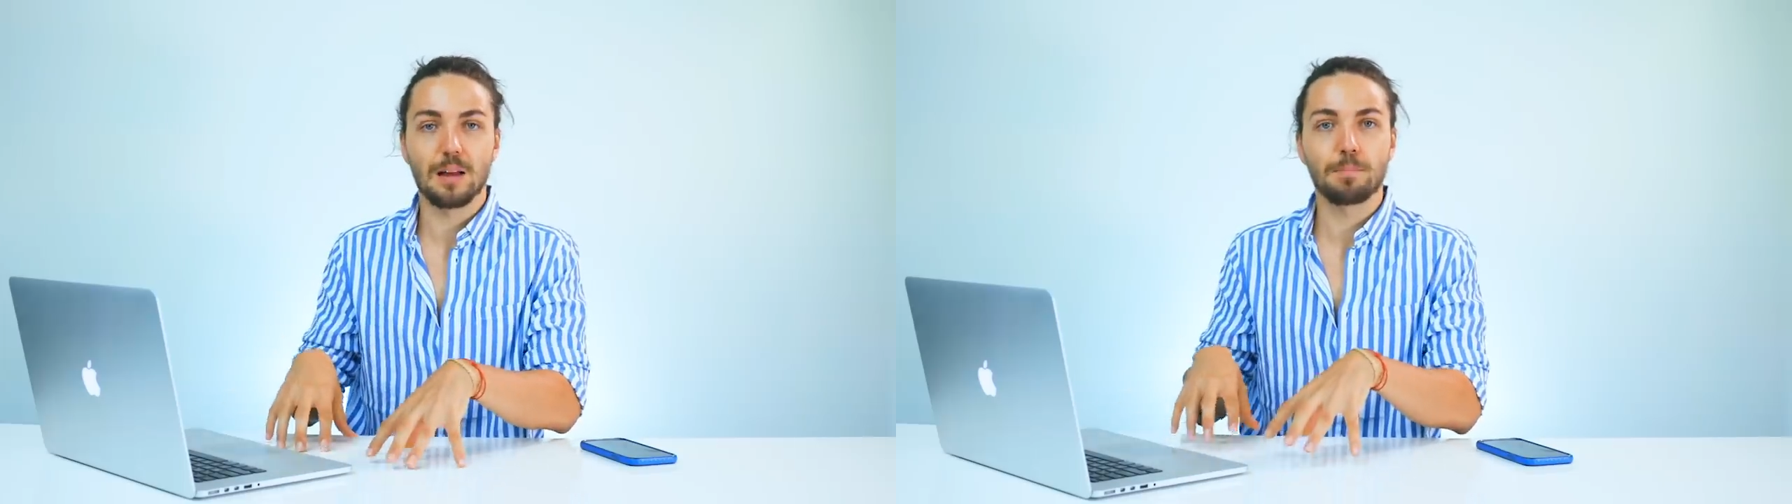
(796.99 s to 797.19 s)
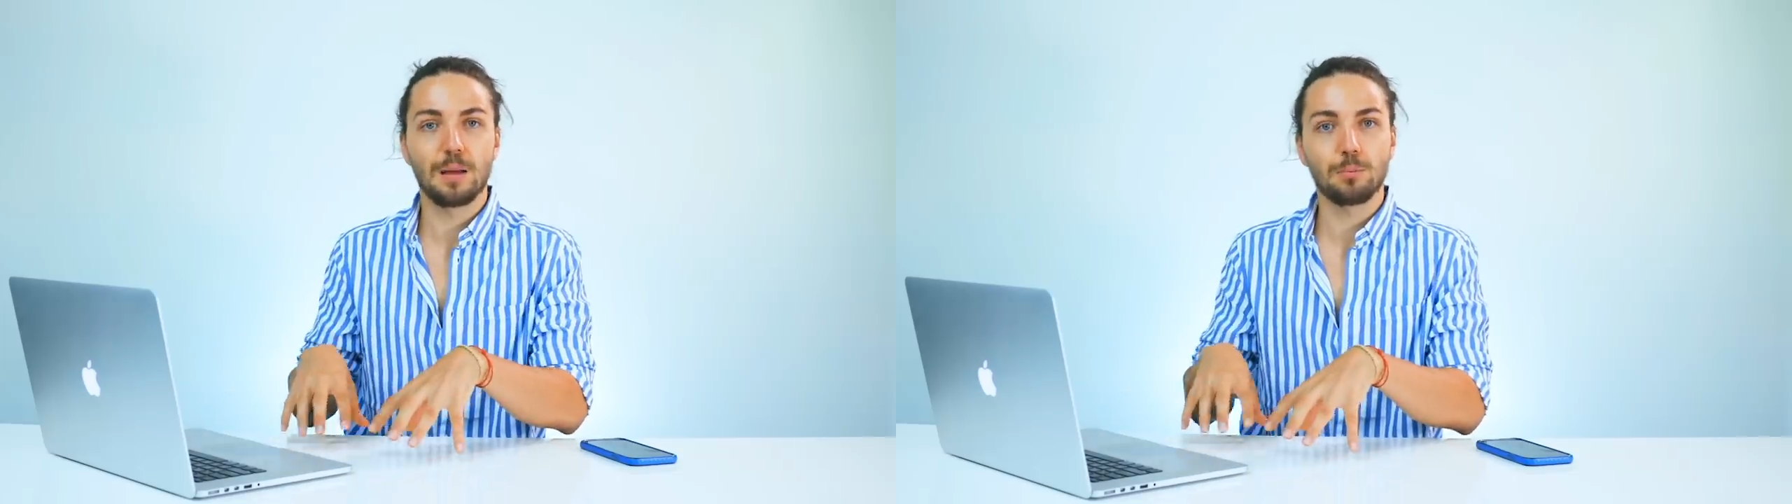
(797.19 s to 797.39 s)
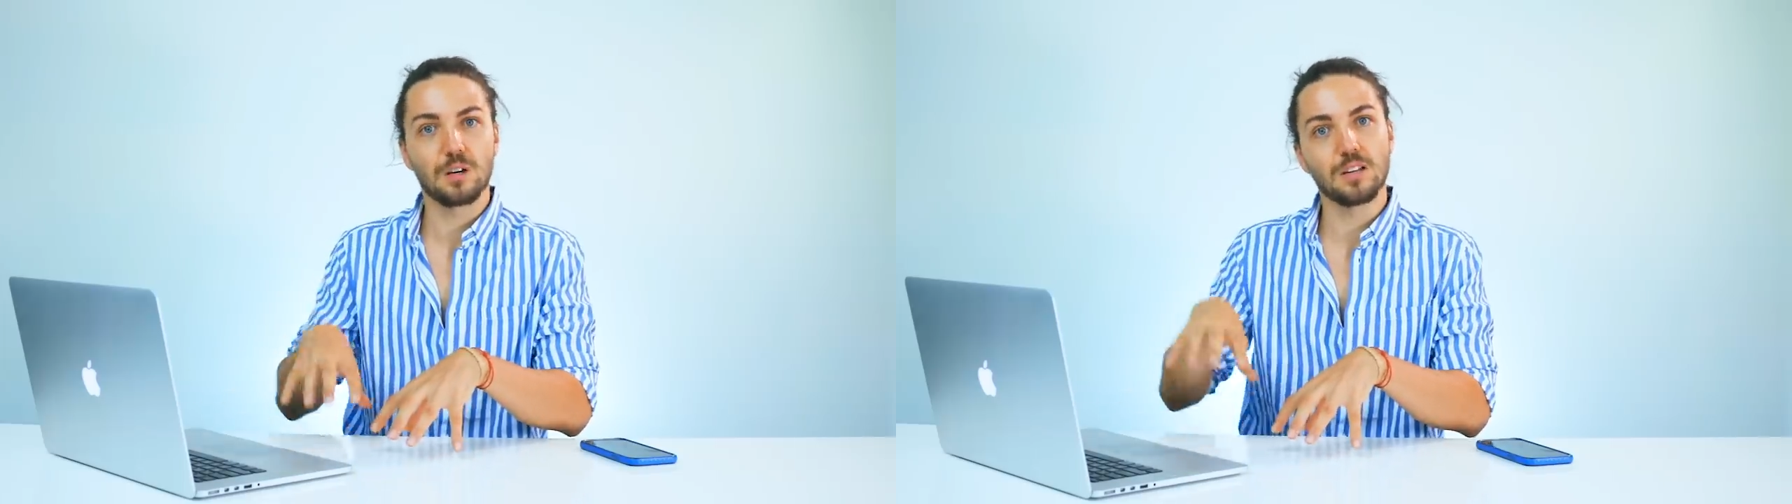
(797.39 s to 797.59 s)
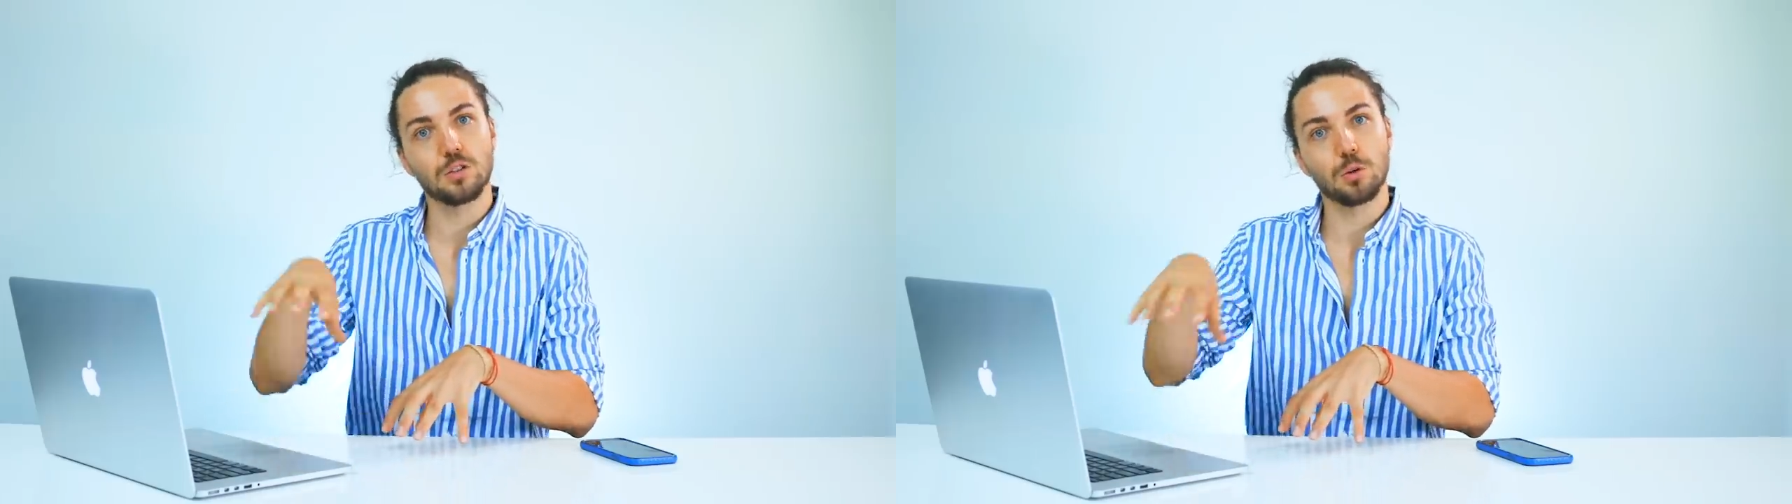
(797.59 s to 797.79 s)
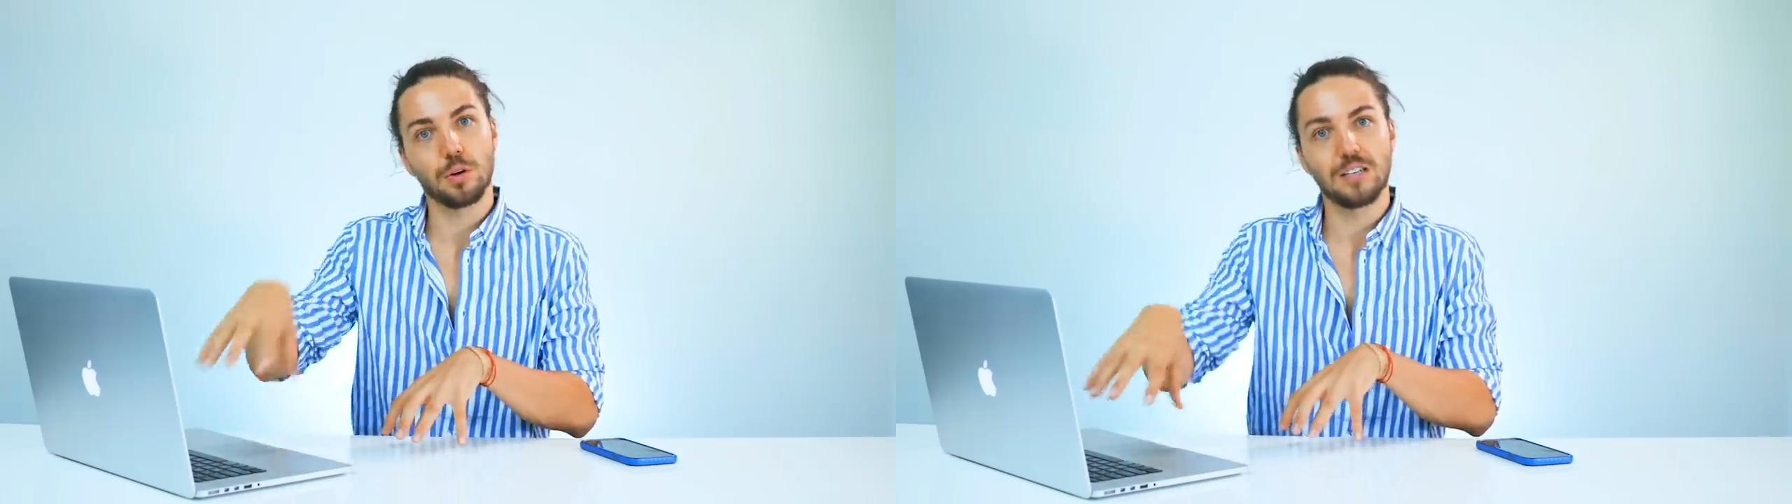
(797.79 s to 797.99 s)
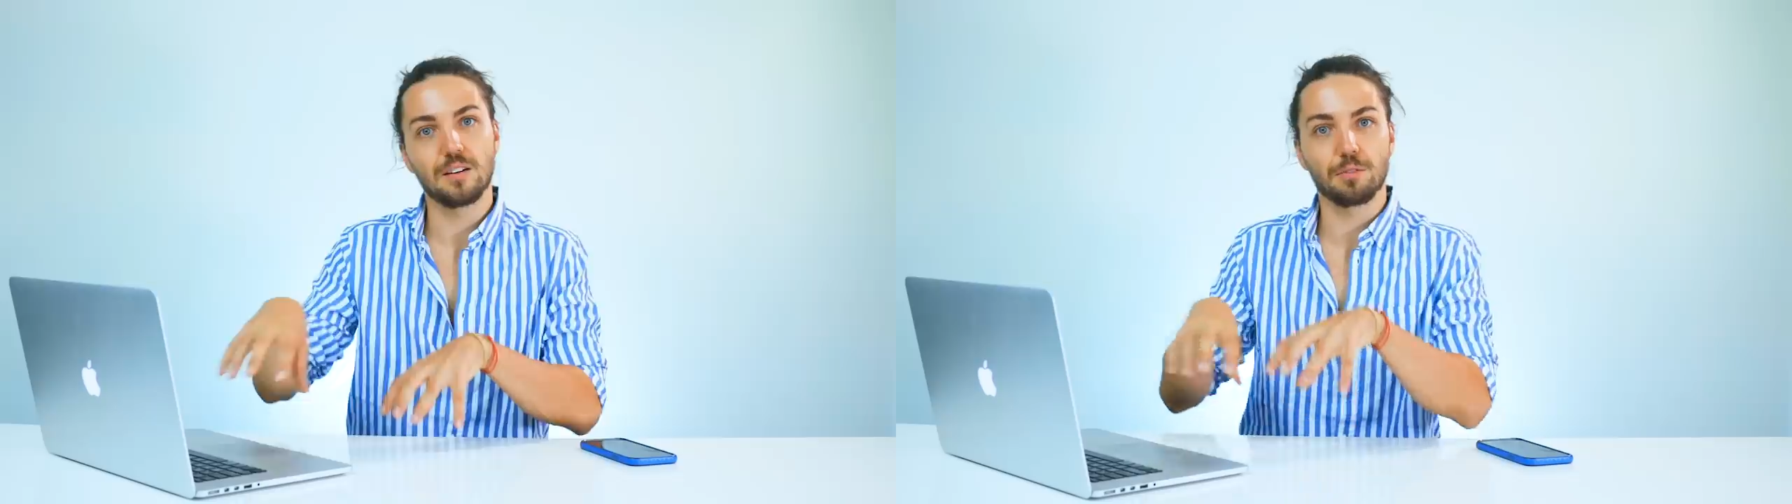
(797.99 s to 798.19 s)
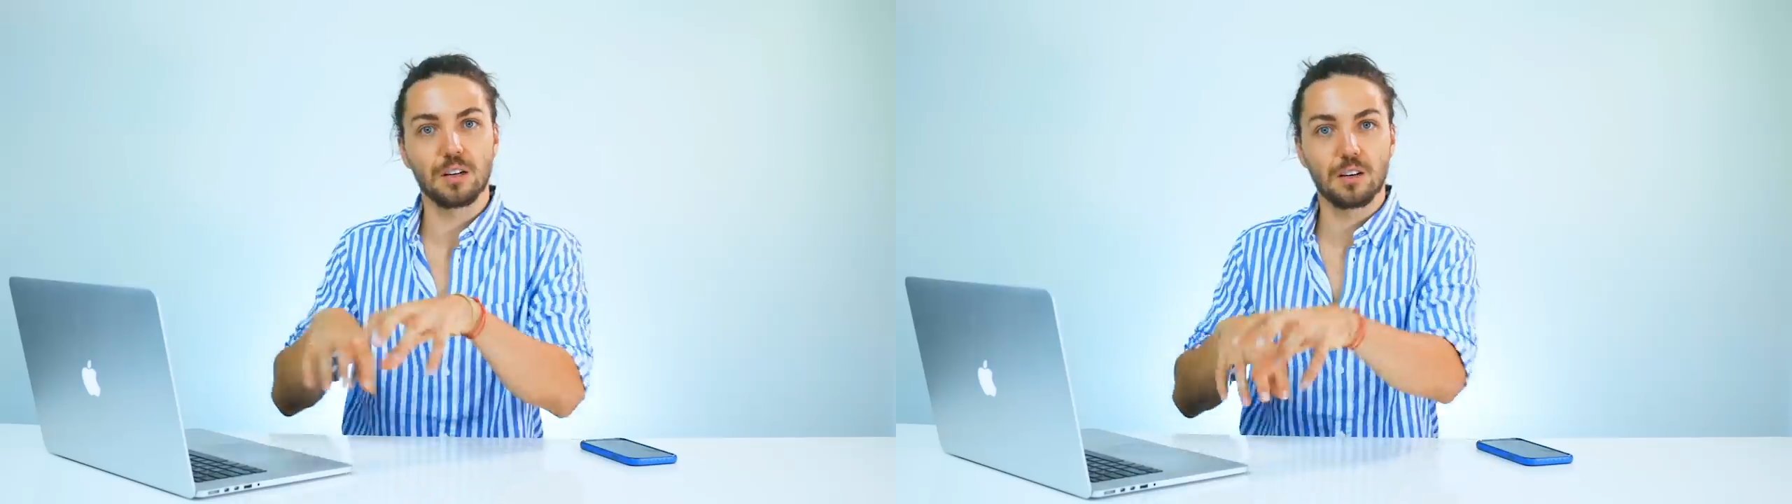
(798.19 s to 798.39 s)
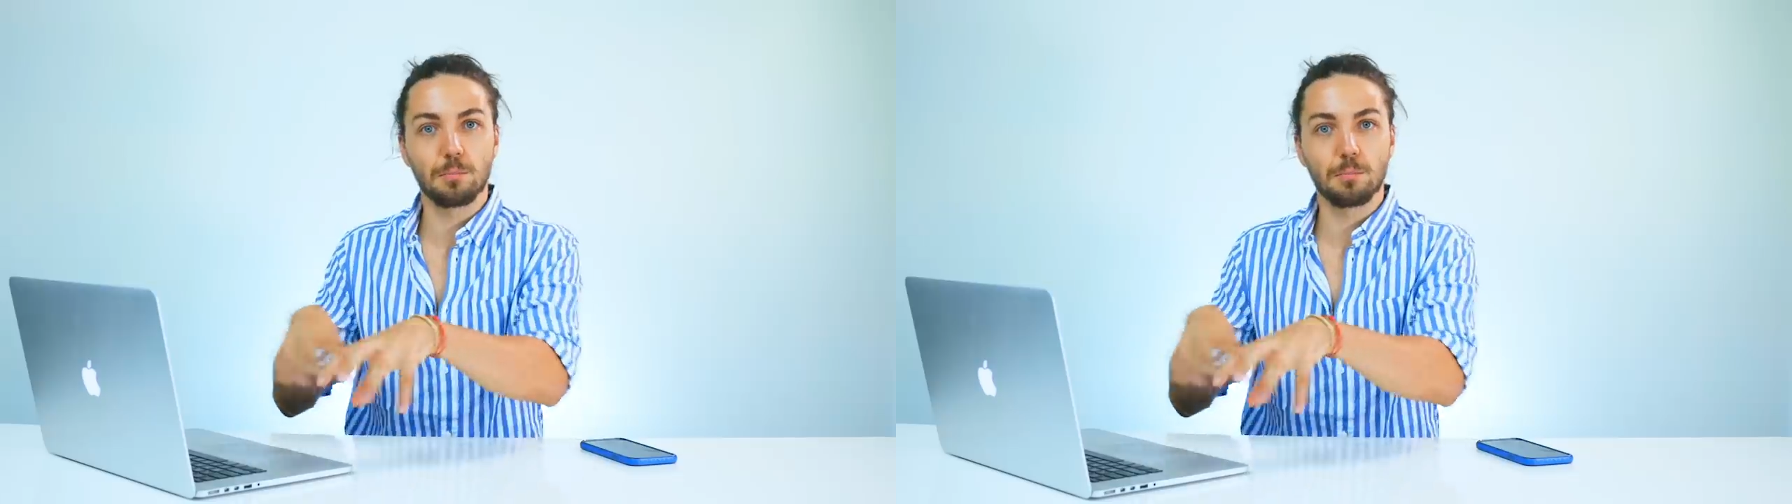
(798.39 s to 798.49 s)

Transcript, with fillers: and people can join different